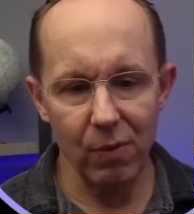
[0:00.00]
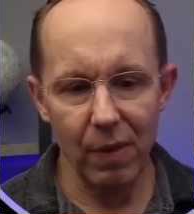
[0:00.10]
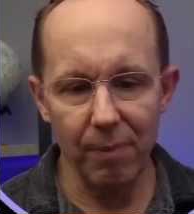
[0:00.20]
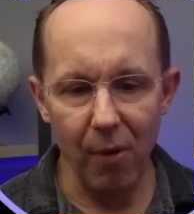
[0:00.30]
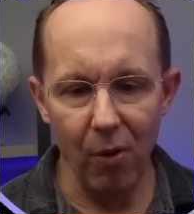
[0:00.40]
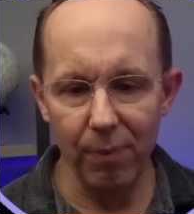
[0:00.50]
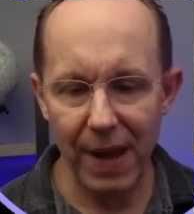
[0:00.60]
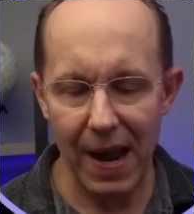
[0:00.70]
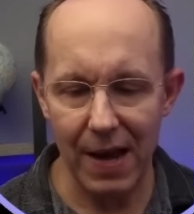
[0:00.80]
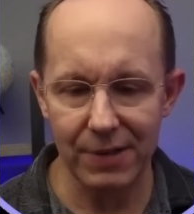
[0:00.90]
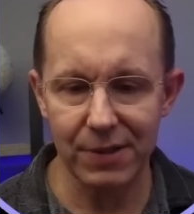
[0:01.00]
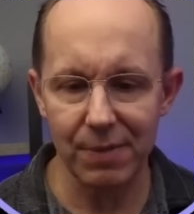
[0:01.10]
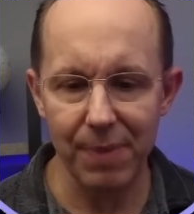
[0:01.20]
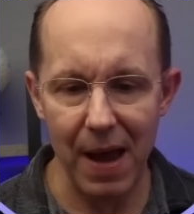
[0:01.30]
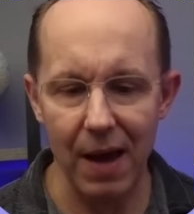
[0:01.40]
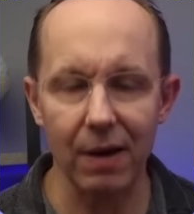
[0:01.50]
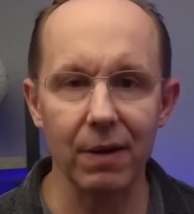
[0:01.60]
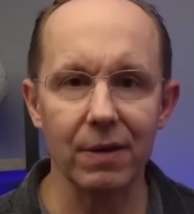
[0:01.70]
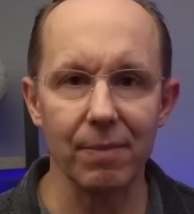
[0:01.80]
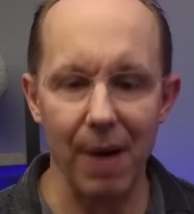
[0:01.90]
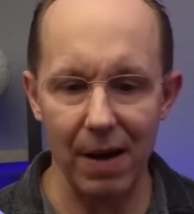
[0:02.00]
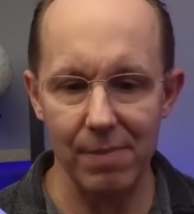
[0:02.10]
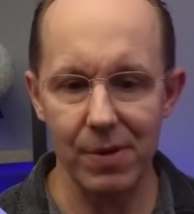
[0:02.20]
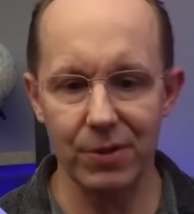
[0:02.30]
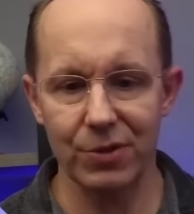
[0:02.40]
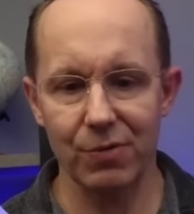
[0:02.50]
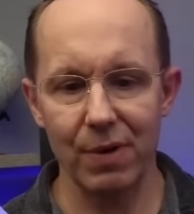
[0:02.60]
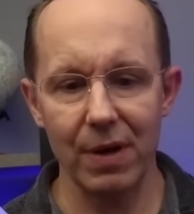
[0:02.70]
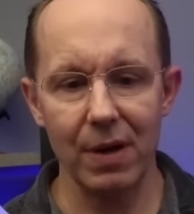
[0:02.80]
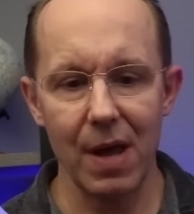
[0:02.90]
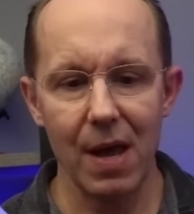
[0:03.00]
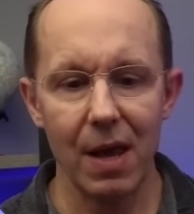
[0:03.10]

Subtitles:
When the ball passed the paddle at the bottom of the screen,